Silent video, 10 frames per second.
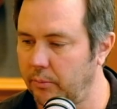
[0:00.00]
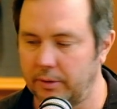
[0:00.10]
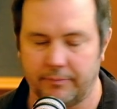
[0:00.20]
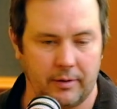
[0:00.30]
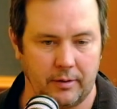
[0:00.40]
We,
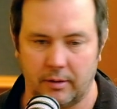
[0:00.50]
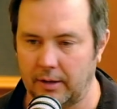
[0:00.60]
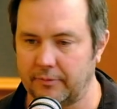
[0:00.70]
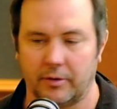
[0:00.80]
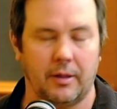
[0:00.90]

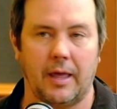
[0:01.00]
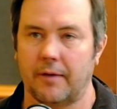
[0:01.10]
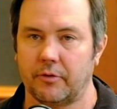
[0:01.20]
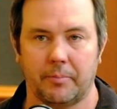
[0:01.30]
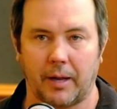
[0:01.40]
every,
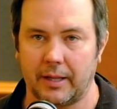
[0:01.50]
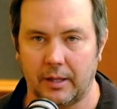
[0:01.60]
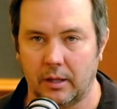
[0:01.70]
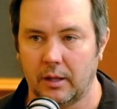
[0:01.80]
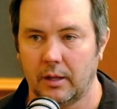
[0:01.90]

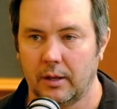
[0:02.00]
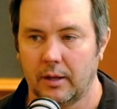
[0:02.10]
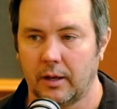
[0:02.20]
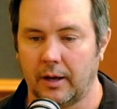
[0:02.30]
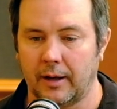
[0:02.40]
everybody
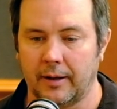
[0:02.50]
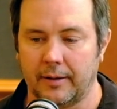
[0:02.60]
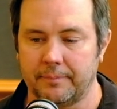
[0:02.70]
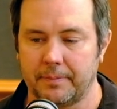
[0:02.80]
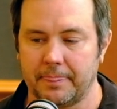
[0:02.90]

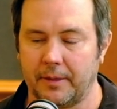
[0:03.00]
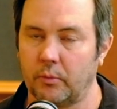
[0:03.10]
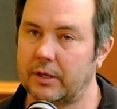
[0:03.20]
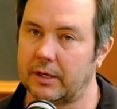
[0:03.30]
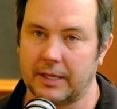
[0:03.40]
uh, that
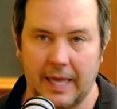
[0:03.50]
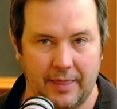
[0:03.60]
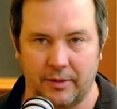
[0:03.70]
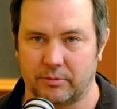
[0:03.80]
we could get.